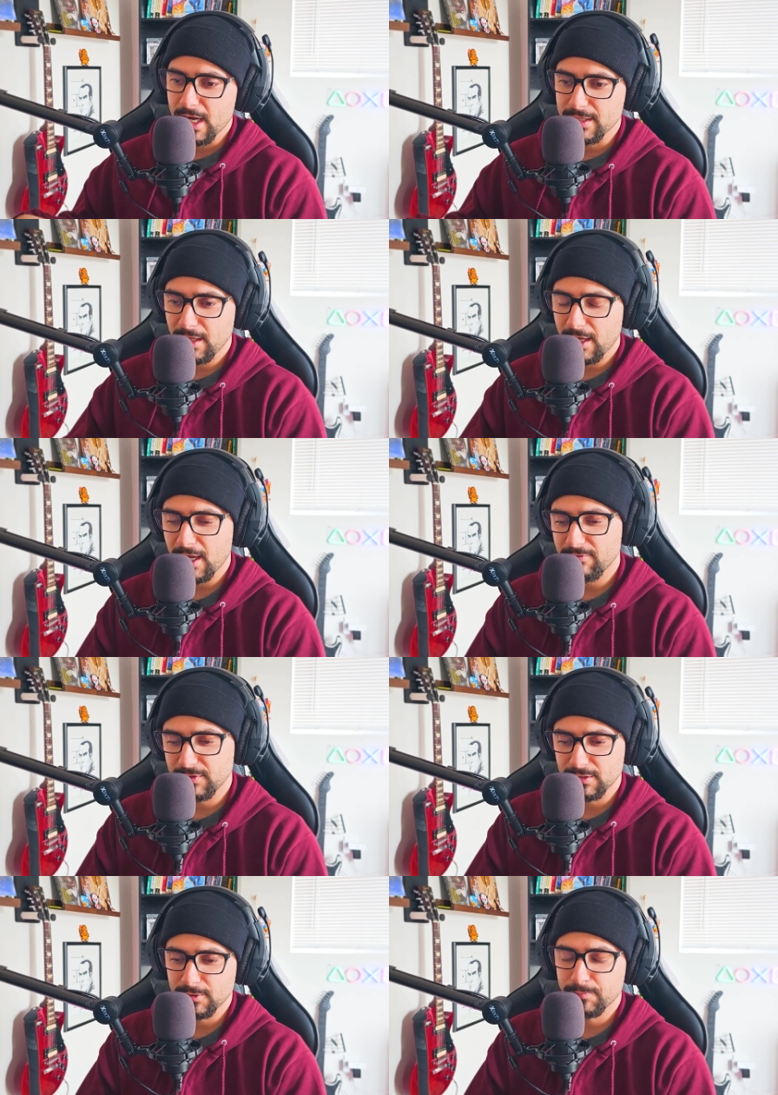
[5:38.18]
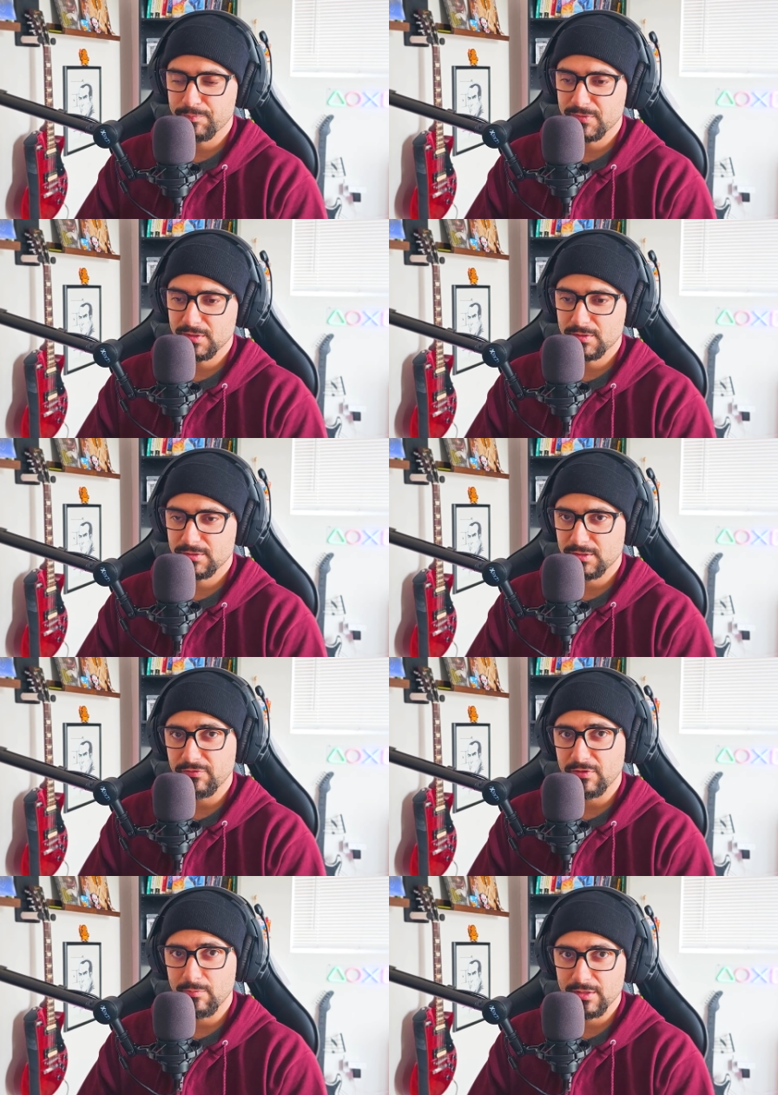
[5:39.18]
and then they have the
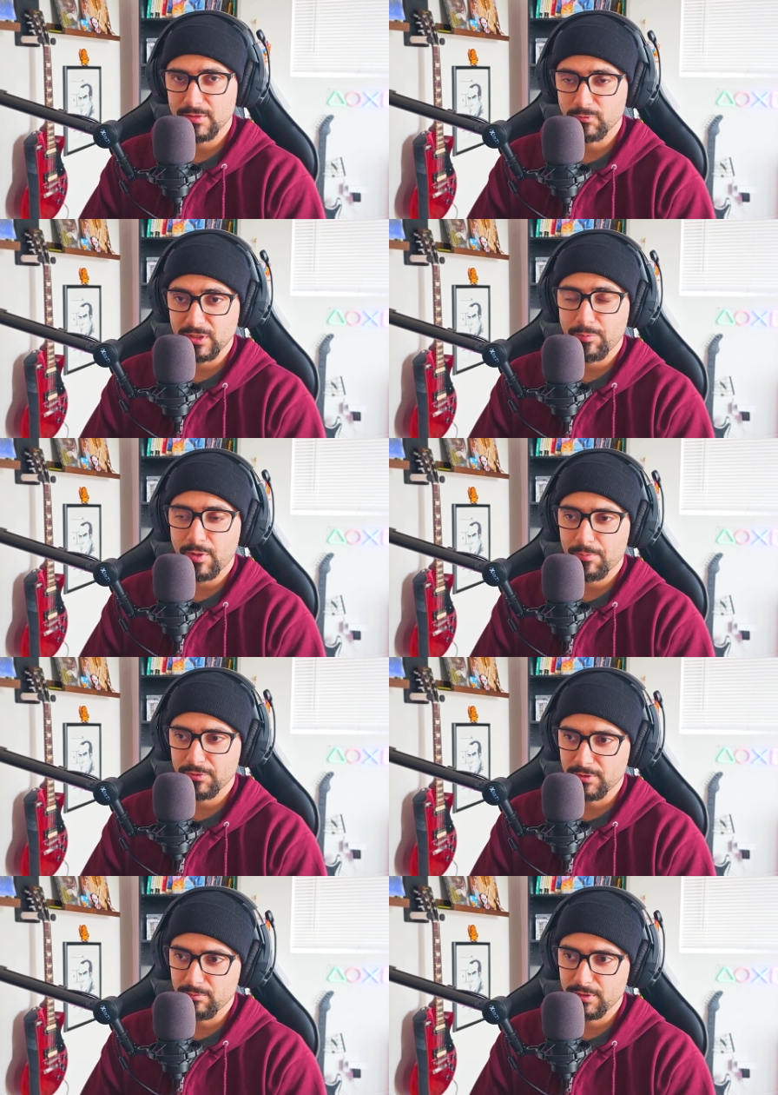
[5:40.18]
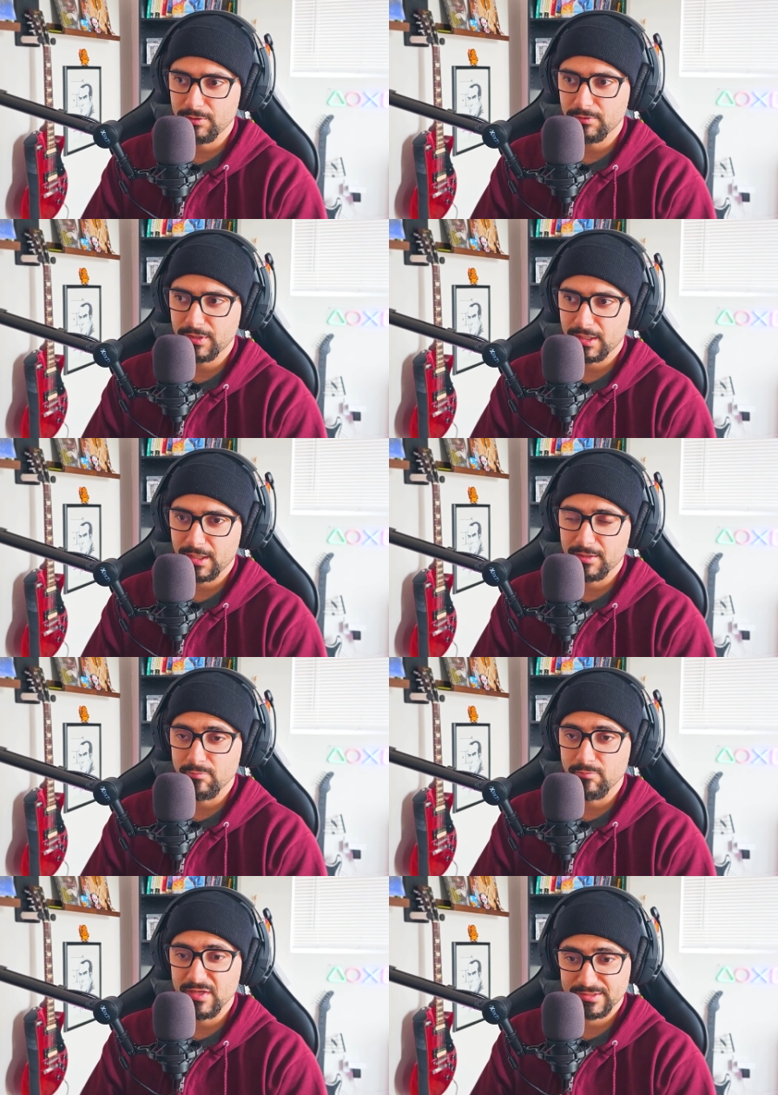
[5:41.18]
stuff that made them really popular in the middle that kind
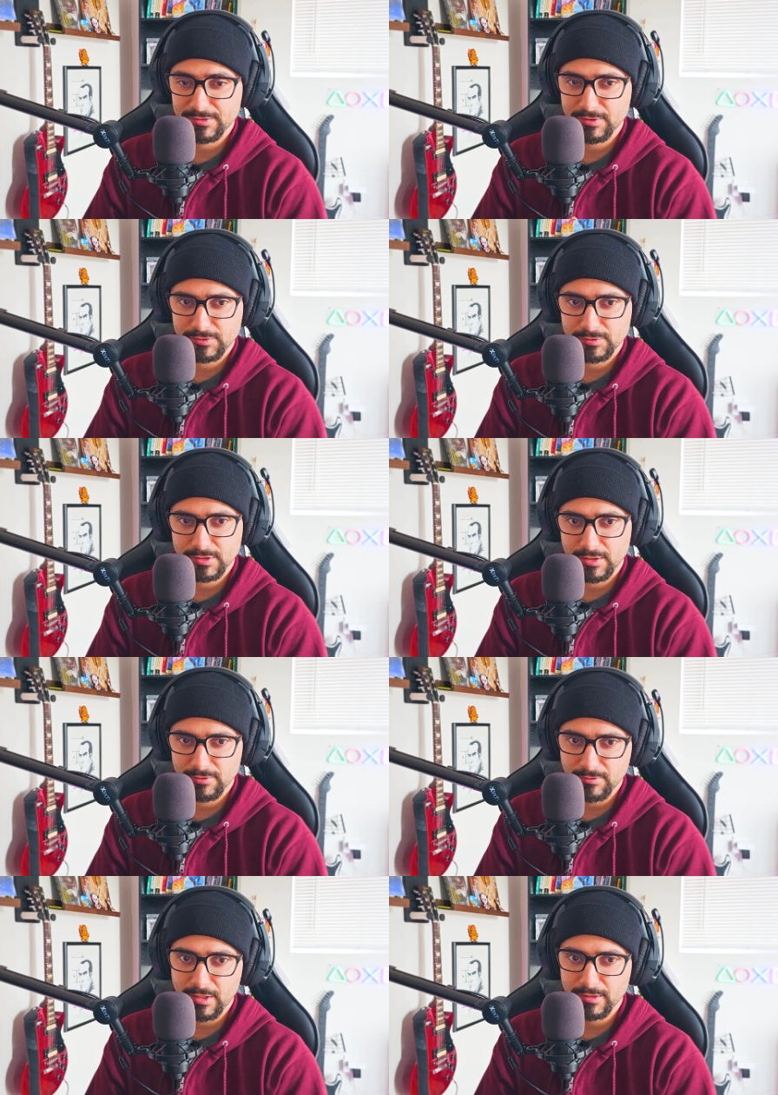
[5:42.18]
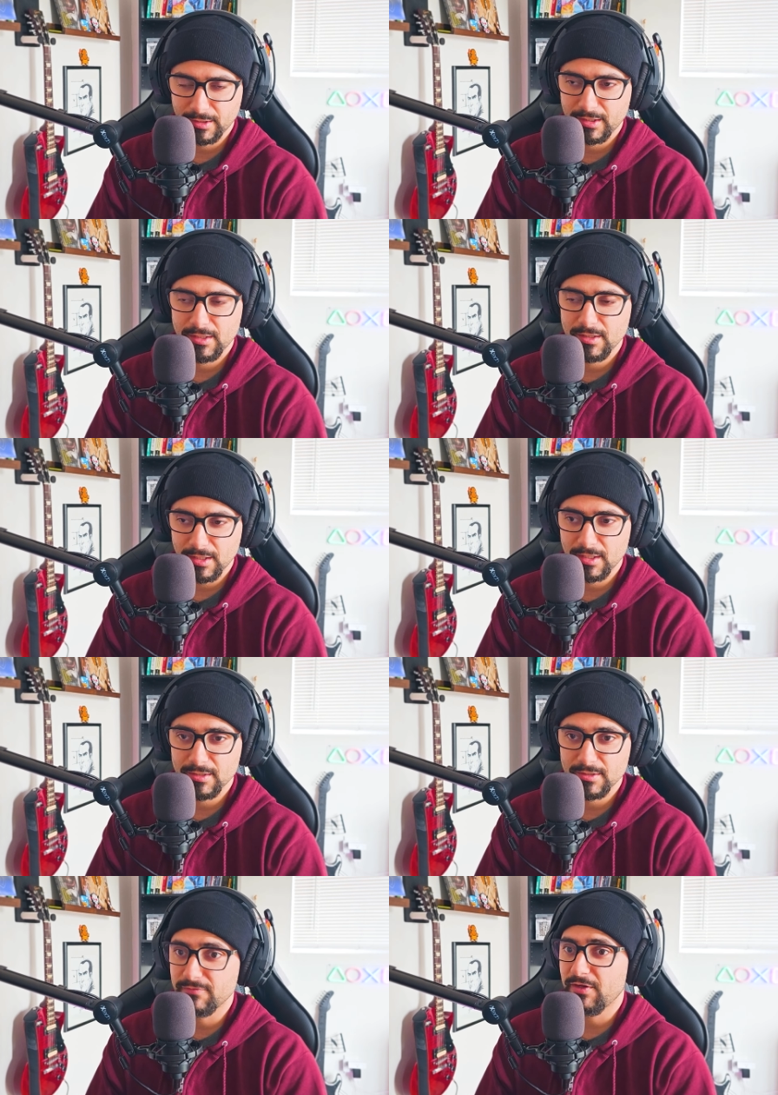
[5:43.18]
of mixes those two together, right? Like in the
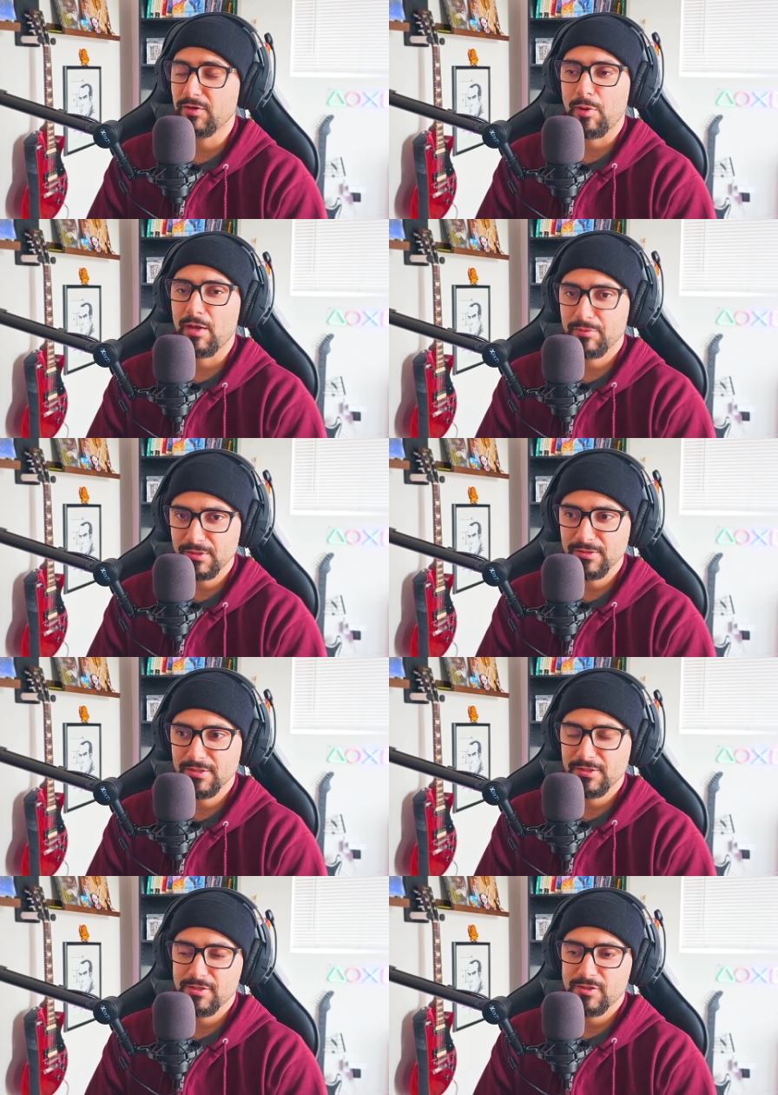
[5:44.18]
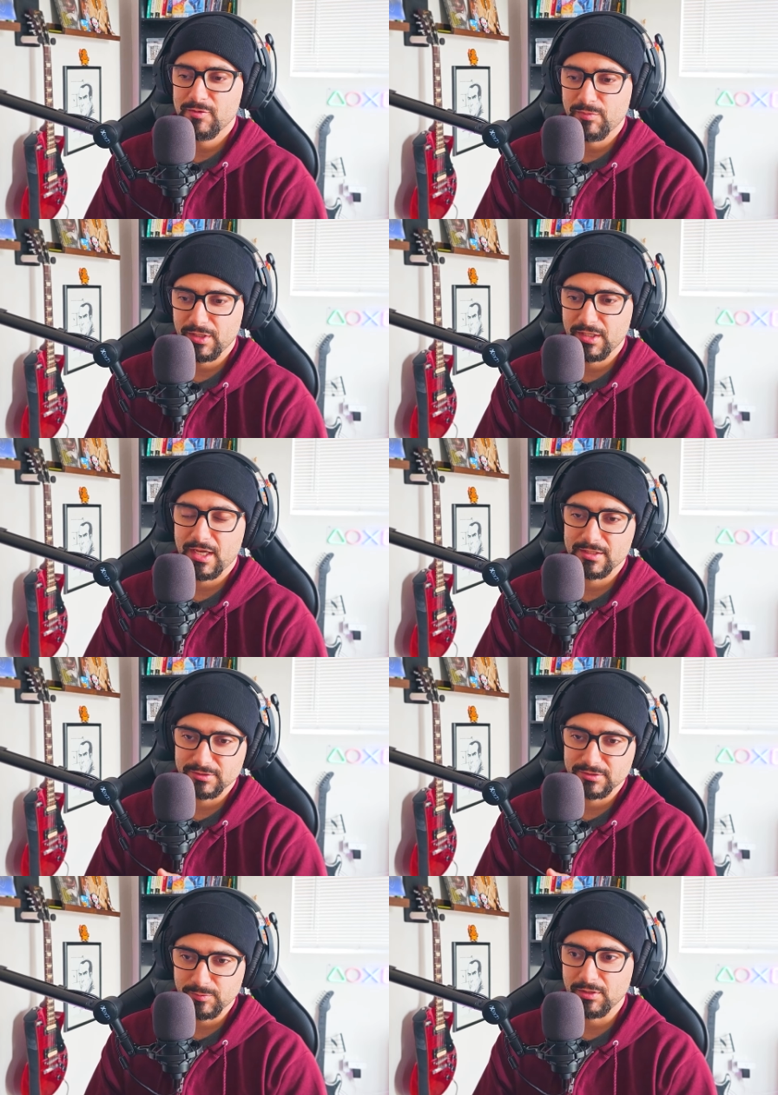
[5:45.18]
end is very poppy, but it
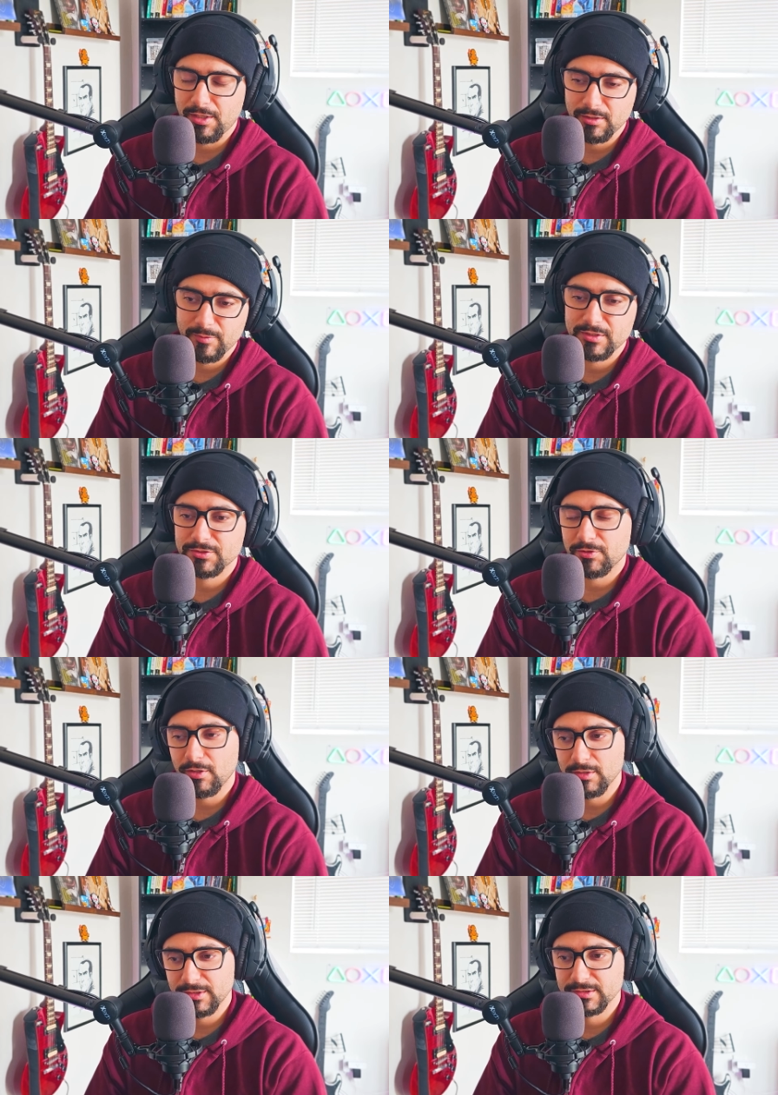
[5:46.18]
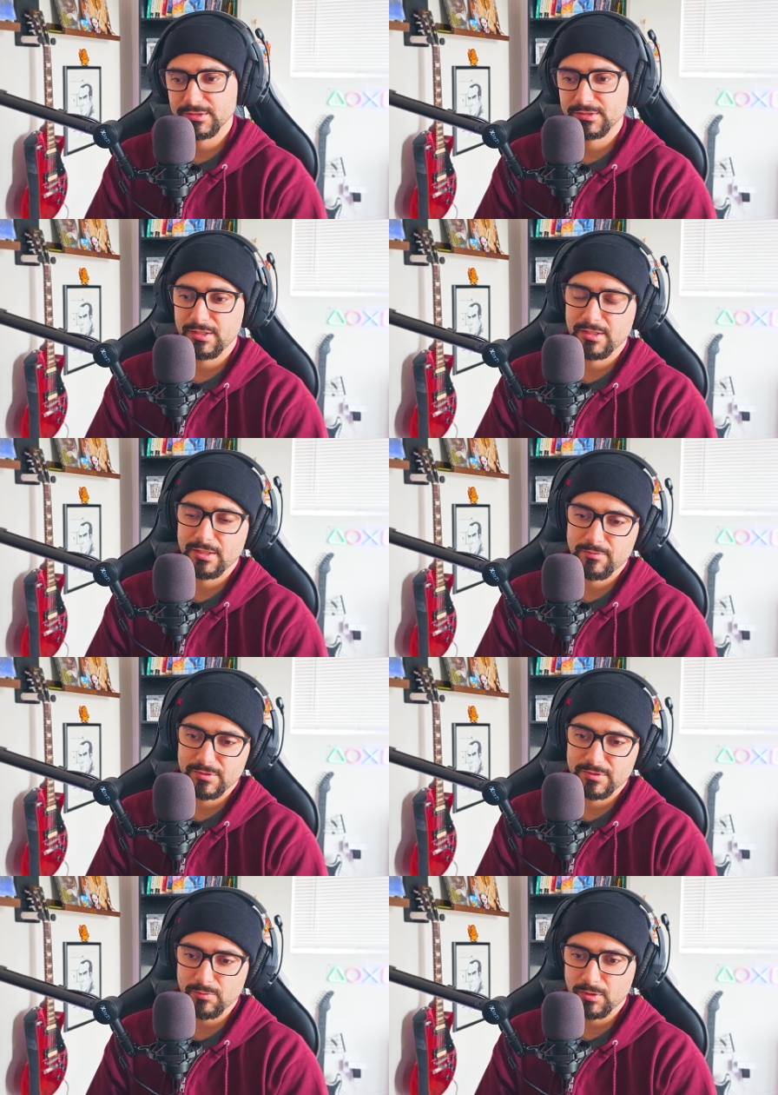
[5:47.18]
has those middle elements. Crawling is the
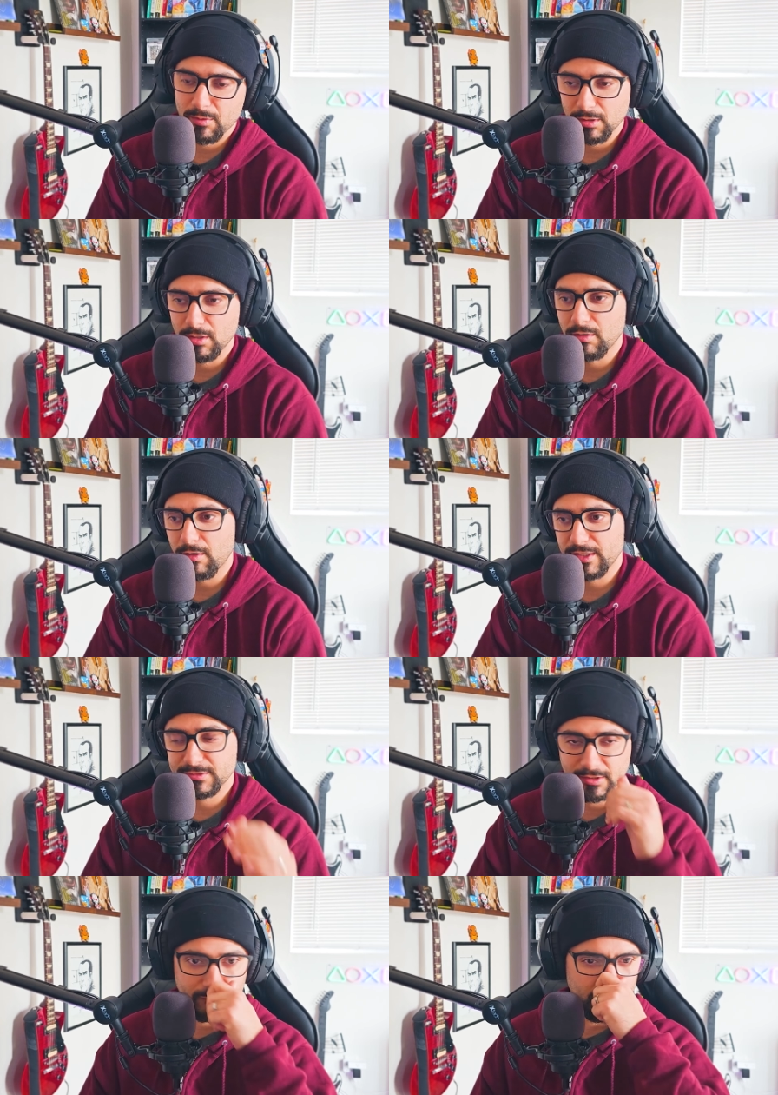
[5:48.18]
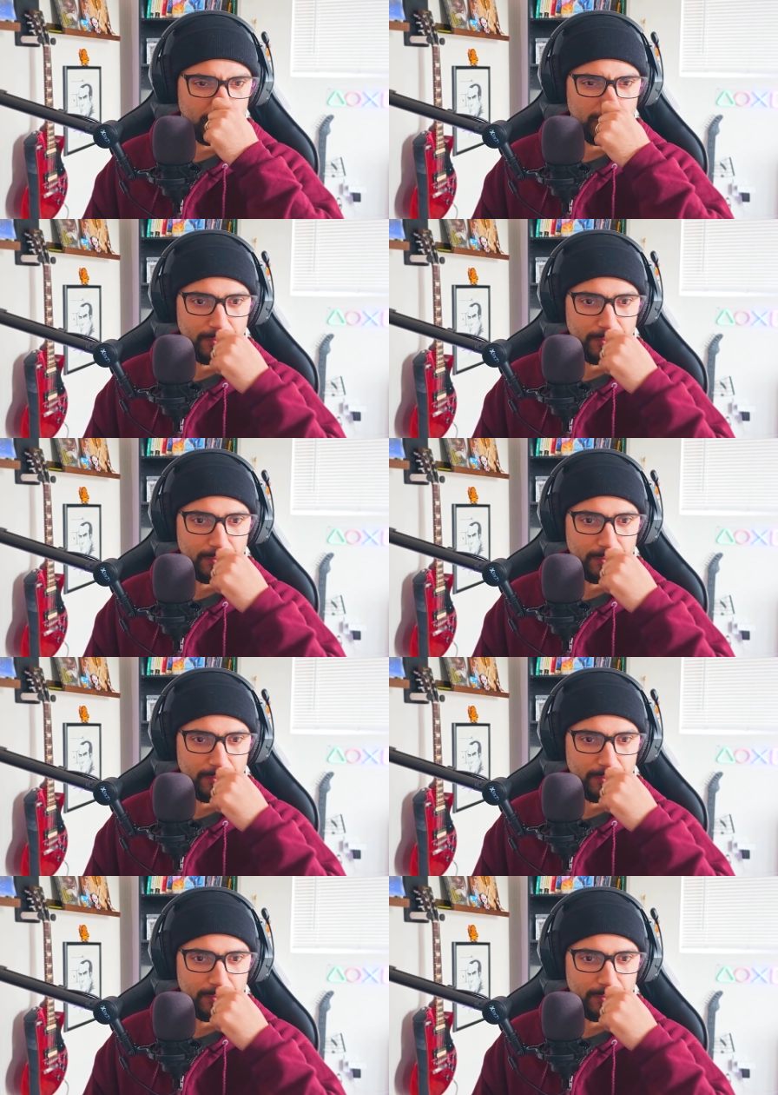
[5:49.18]
same, somewhere I belong, all that stuff.